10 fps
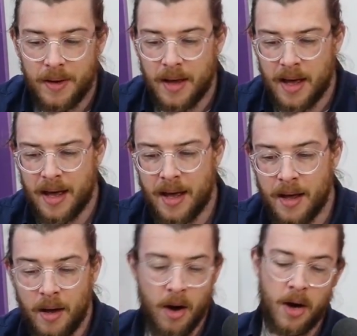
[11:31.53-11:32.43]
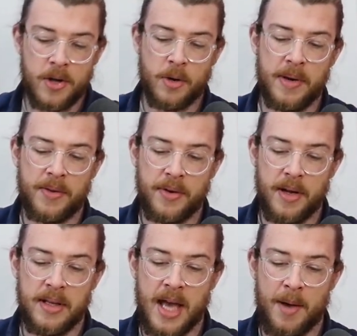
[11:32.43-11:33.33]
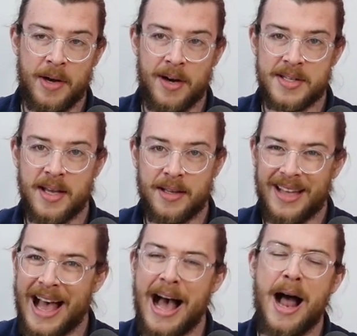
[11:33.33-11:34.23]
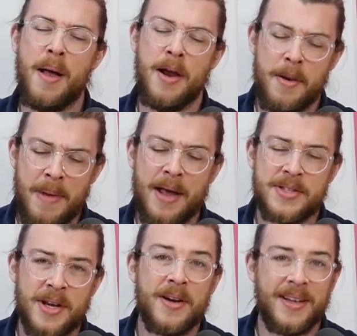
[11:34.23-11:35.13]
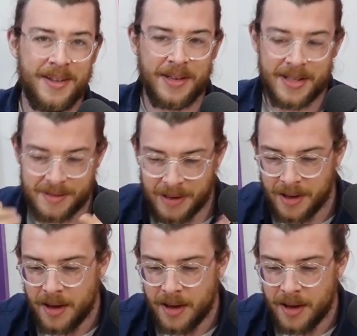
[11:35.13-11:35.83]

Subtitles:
You coming out tonight? Yeah, I'll be there in a sec. Here, man. Sorry. No, that's me.